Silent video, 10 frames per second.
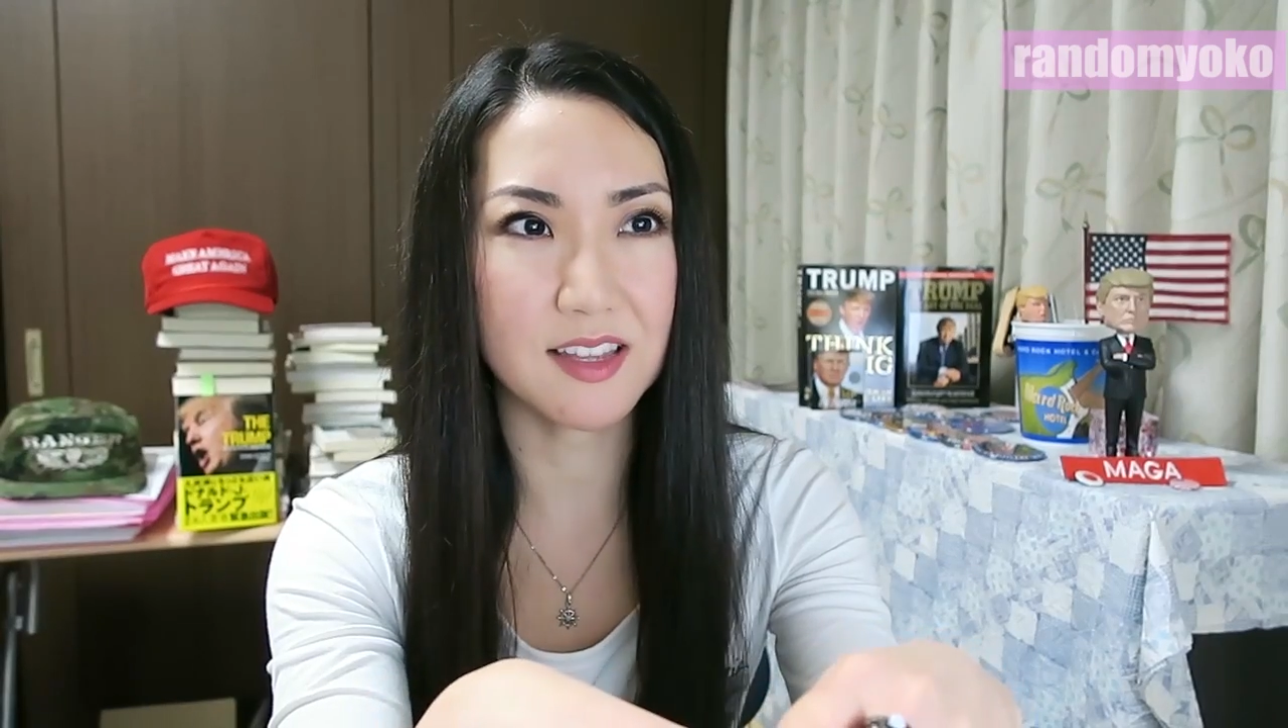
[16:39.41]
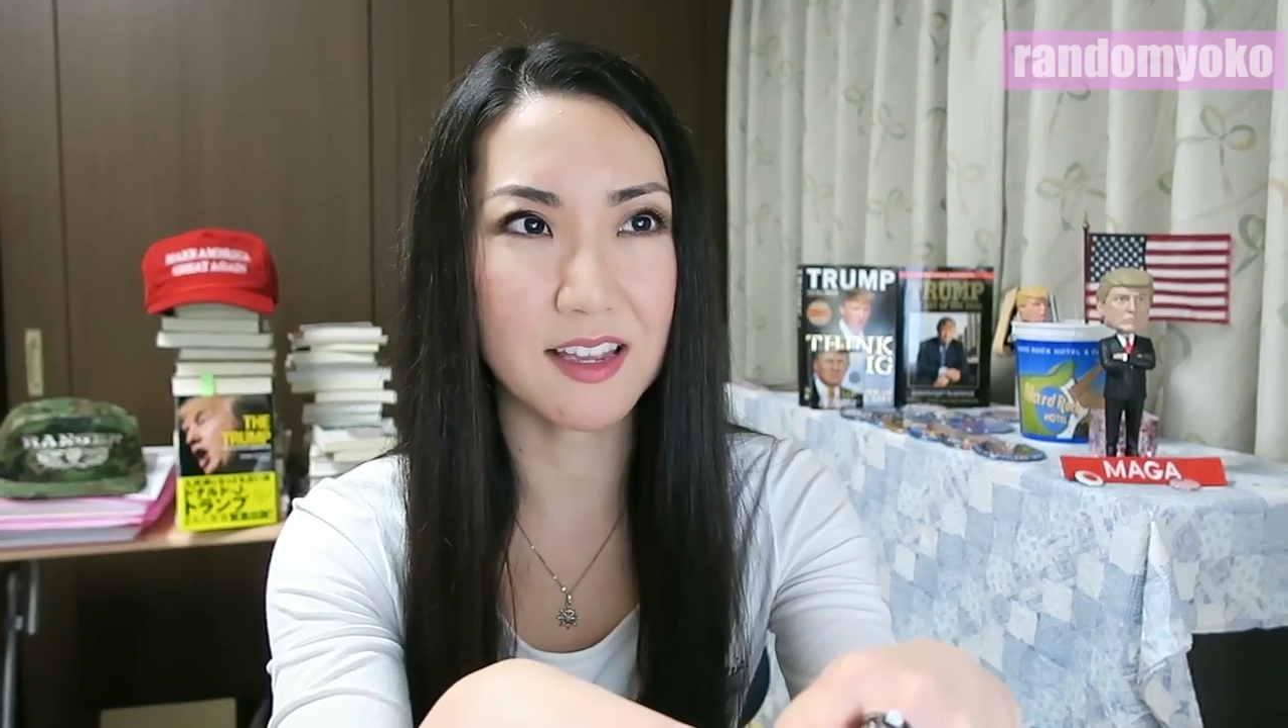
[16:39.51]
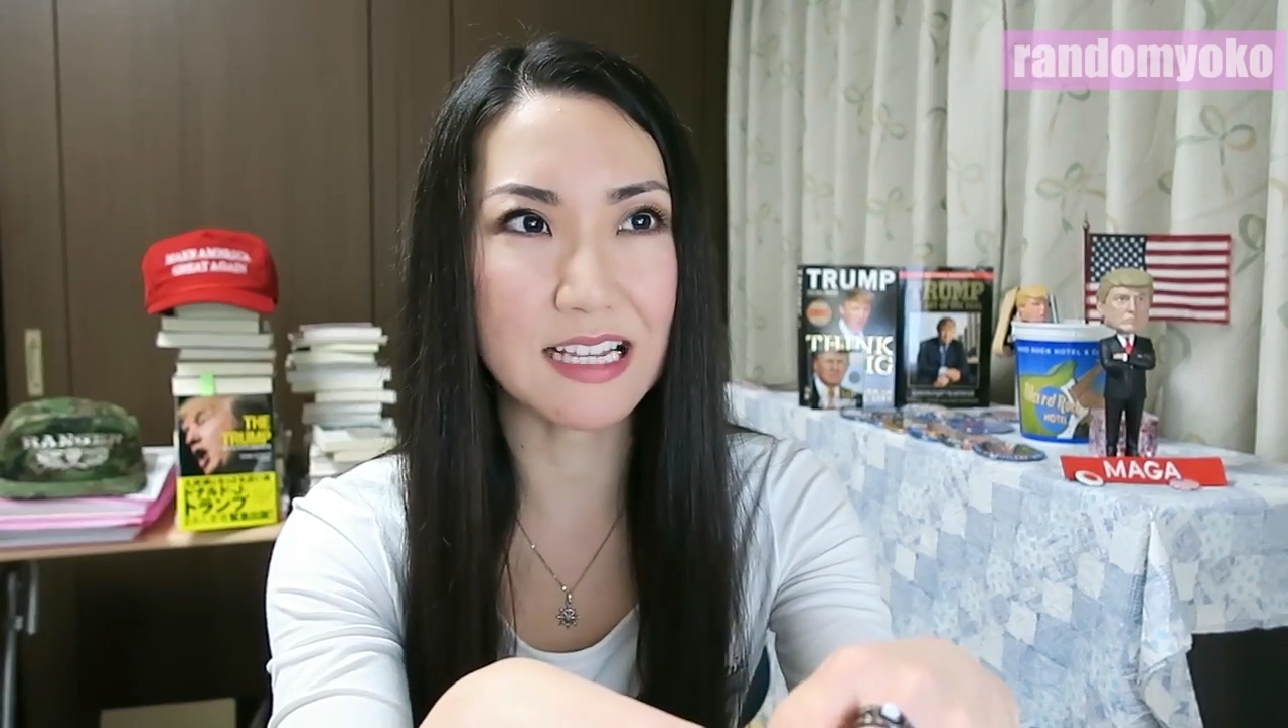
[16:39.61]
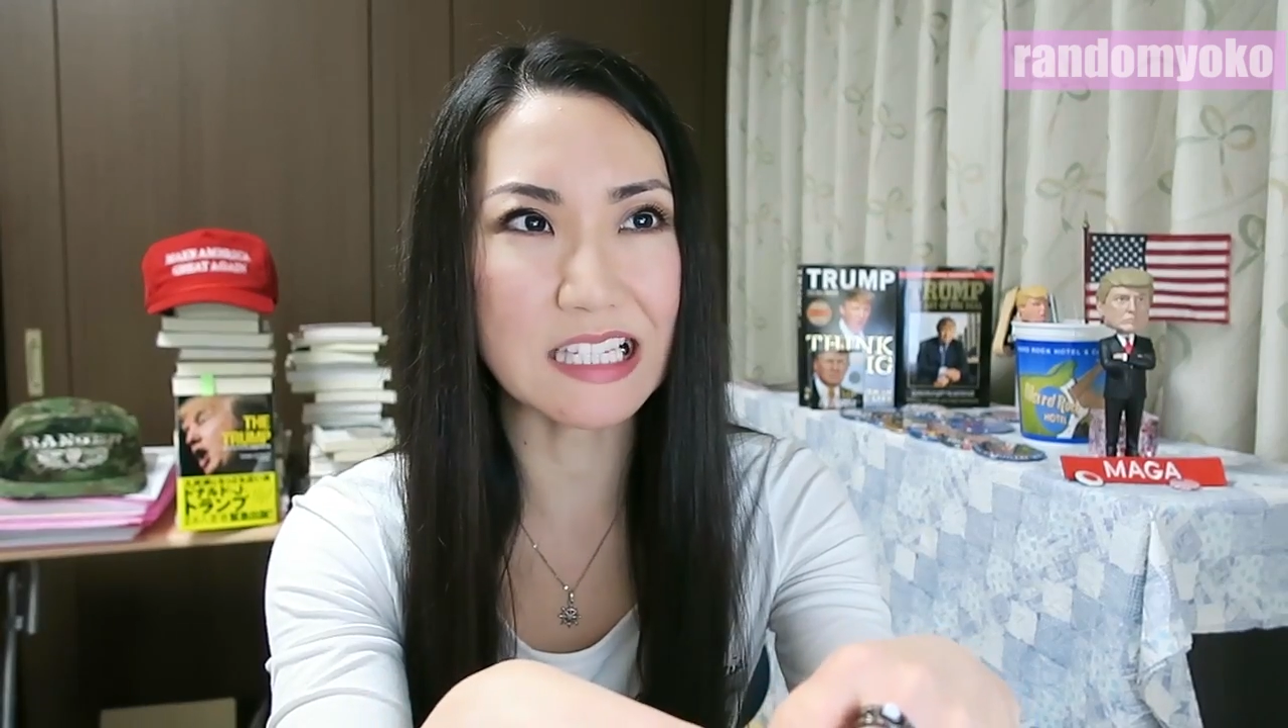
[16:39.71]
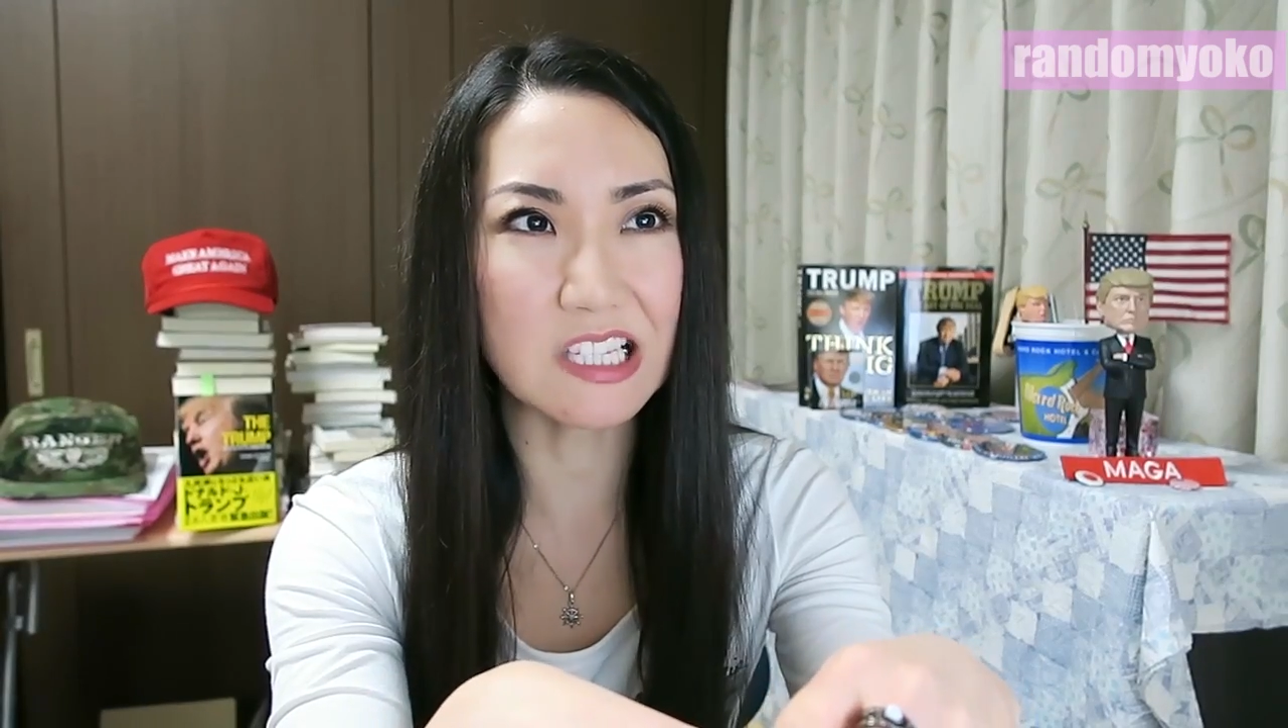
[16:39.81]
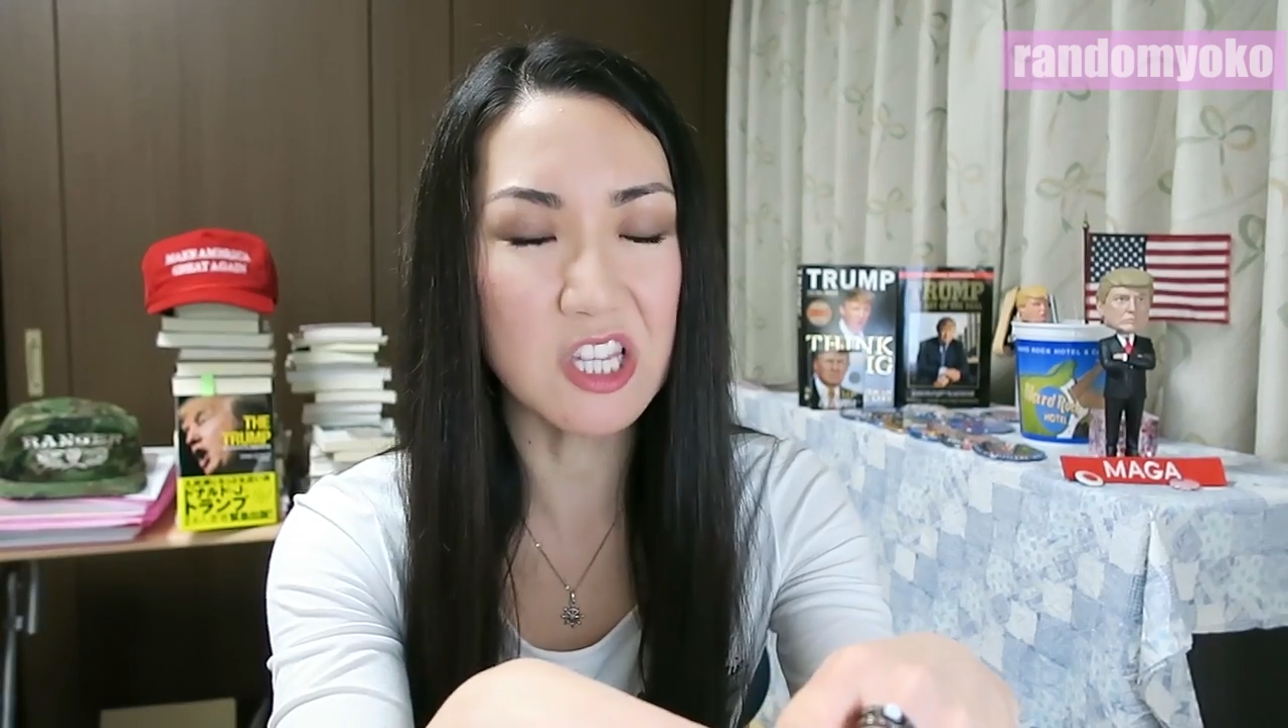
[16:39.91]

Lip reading: that it's